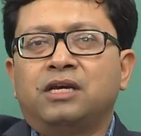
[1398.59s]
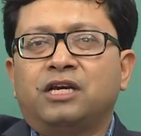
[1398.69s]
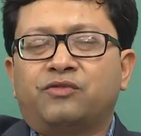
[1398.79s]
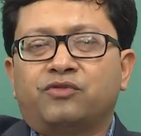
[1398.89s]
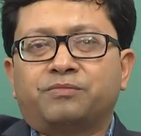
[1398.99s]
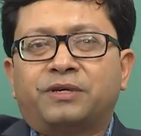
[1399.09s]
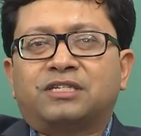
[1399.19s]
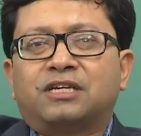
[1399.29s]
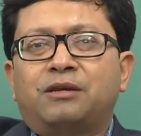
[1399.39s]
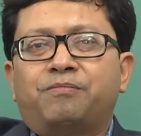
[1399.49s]
It was
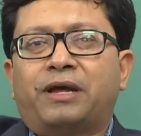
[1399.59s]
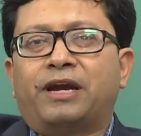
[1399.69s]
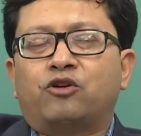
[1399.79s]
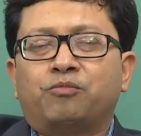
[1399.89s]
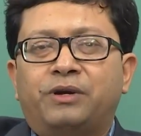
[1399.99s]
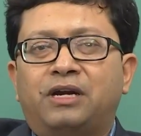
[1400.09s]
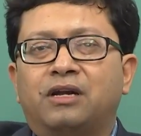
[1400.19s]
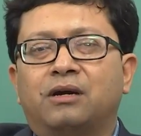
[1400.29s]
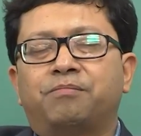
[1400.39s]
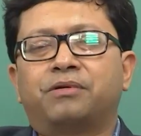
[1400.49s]
basically planned to build
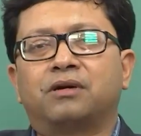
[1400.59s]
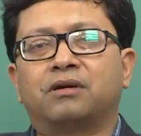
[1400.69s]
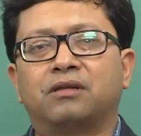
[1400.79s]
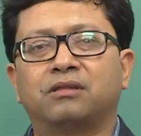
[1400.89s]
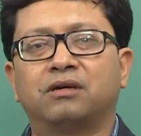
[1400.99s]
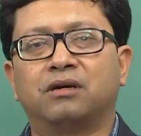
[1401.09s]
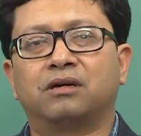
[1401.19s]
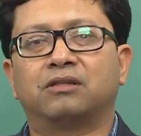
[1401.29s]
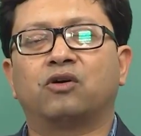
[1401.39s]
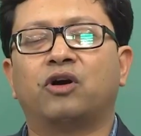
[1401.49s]
up
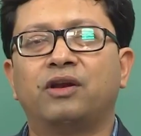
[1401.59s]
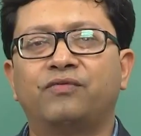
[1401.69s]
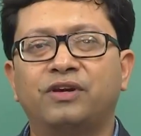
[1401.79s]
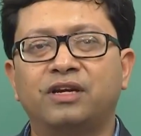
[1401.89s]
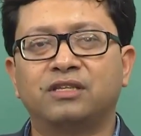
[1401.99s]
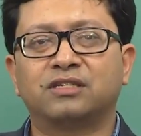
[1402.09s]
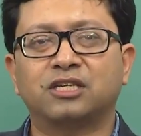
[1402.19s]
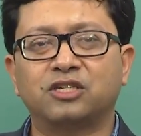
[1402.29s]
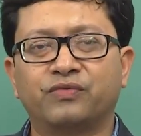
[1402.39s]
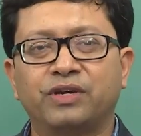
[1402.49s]
the oil field in
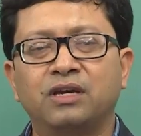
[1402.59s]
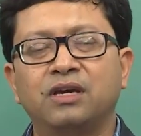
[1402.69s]
such a way